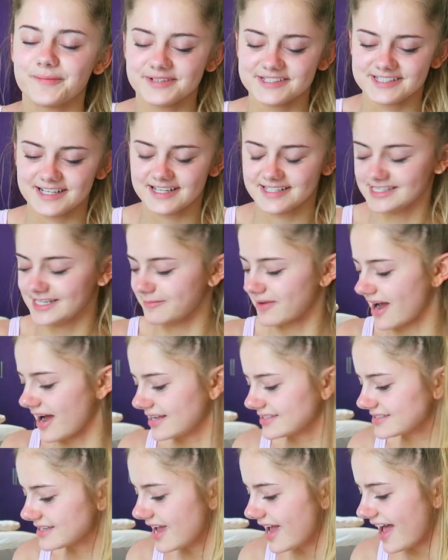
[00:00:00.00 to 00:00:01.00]
on my cheer team
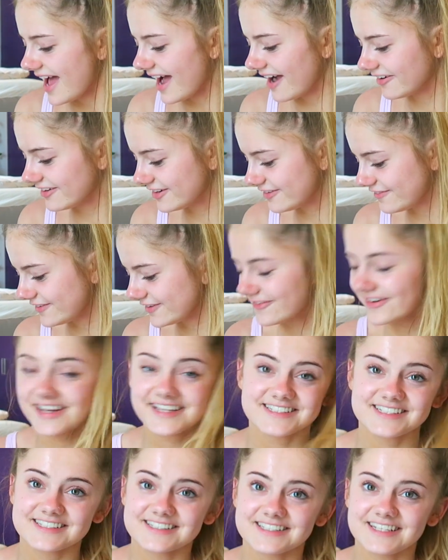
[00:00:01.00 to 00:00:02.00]
asked, how did it feel
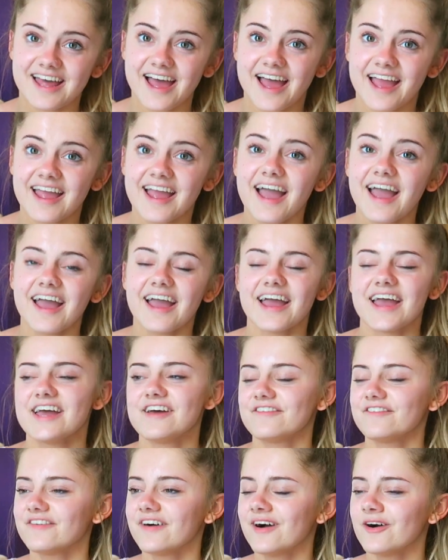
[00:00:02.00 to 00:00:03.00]
hitting today? It